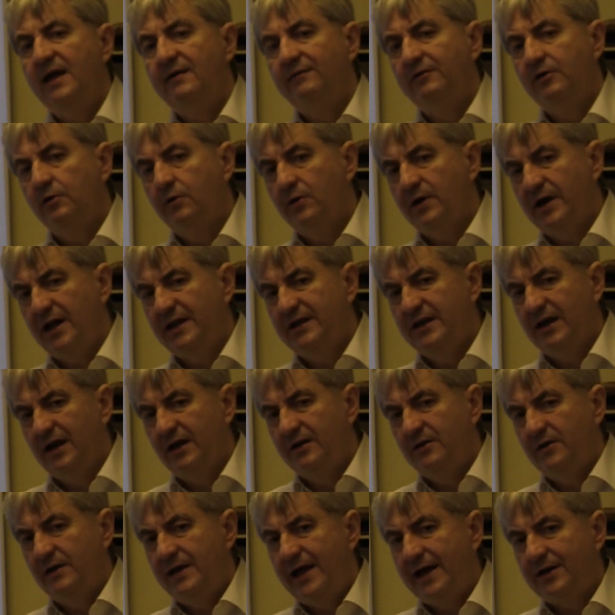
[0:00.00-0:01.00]
We already
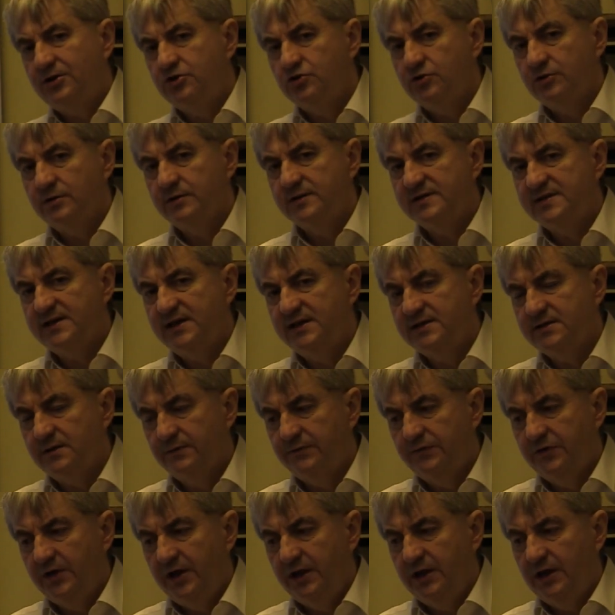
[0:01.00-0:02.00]
had a lecture on
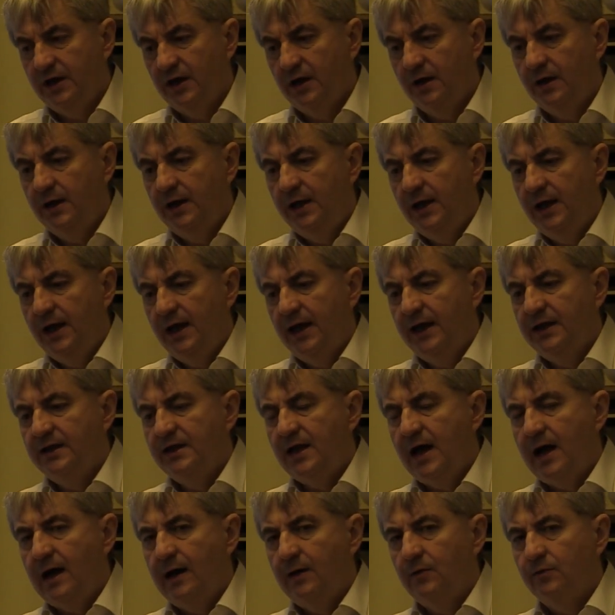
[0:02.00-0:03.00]
schizophrenia. And
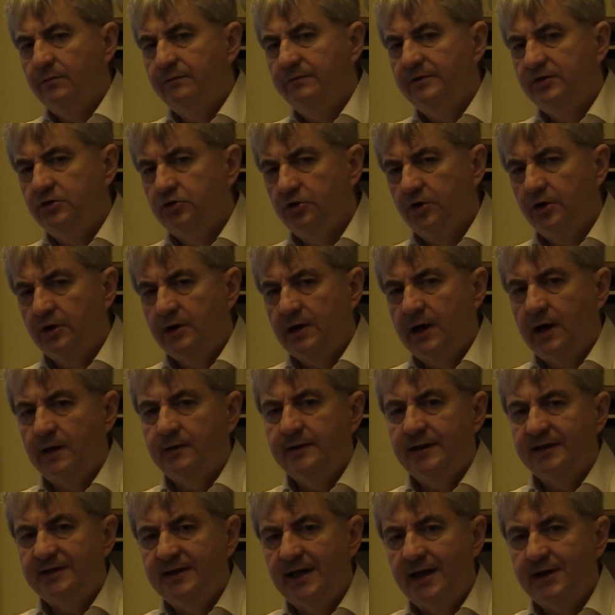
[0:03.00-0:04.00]
now we turn
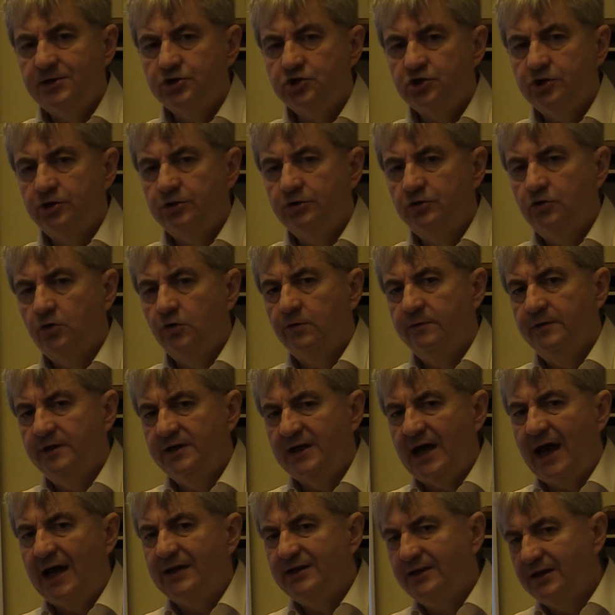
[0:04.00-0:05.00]
our attention
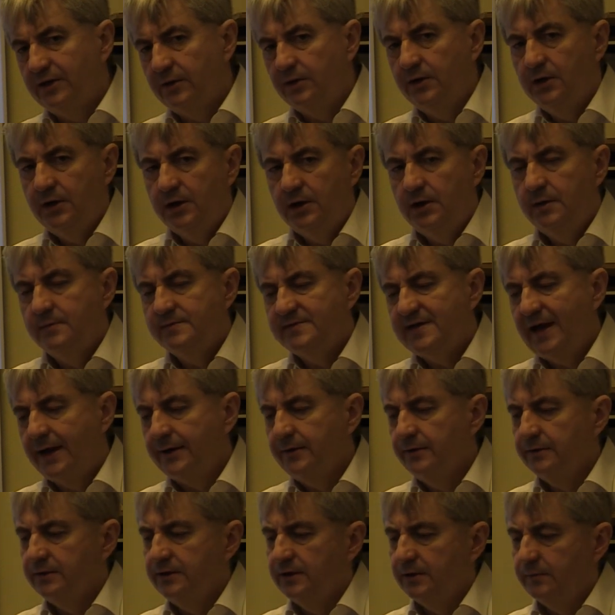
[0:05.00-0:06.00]
toward other
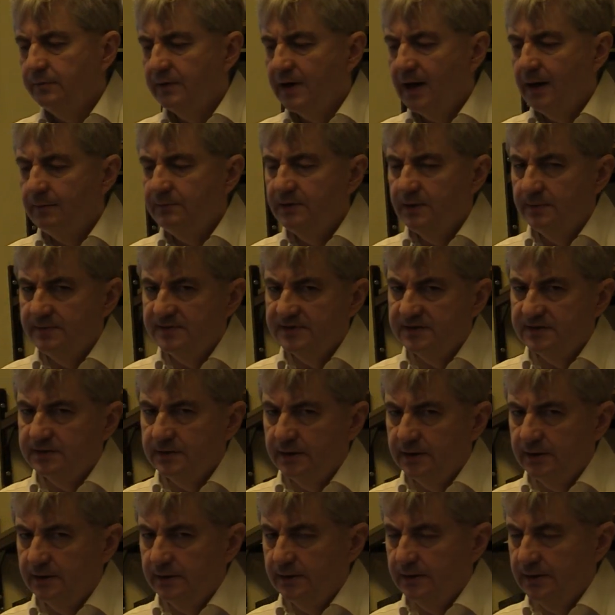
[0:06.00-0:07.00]
psychotic problems.
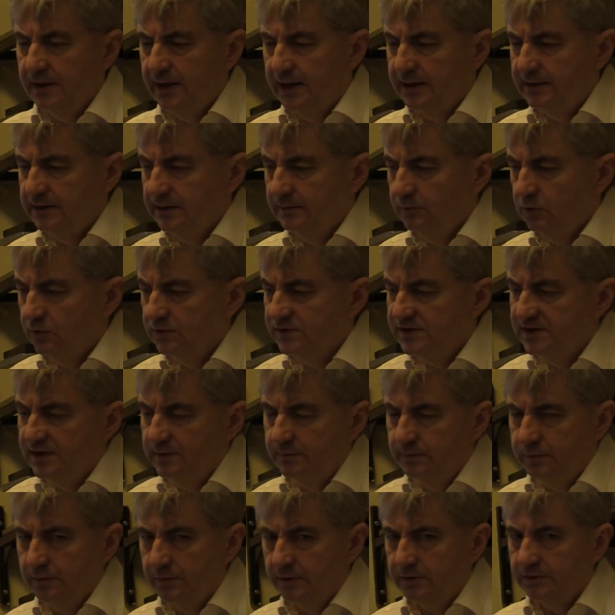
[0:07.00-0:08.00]
And the most
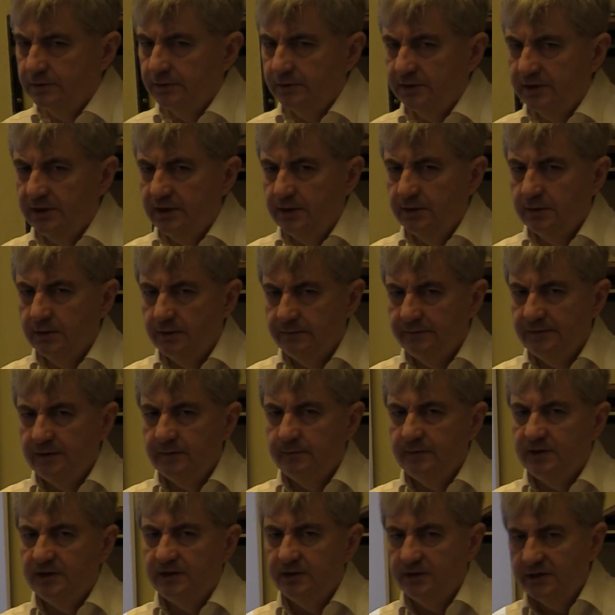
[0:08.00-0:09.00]
important here will
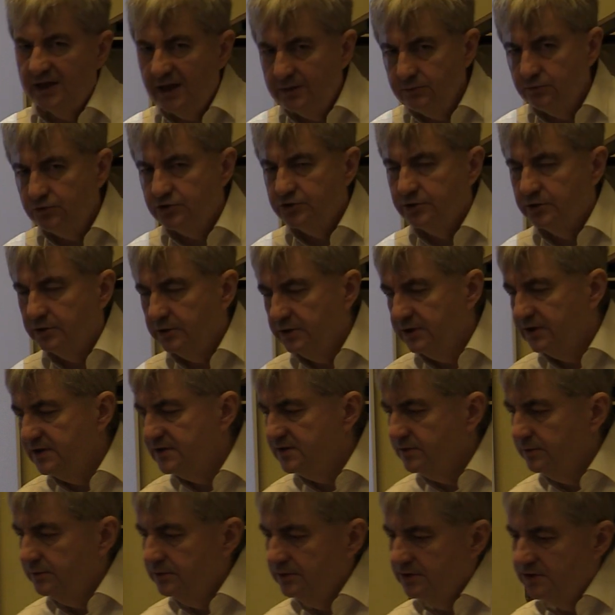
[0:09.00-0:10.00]
be the delusional
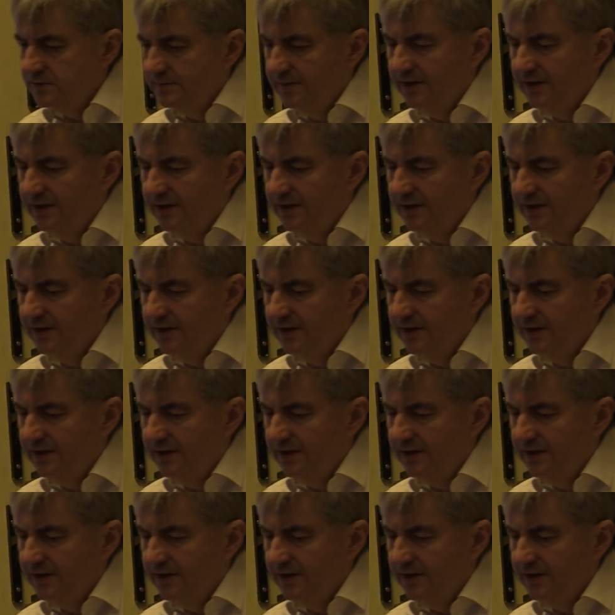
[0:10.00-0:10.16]
disorders.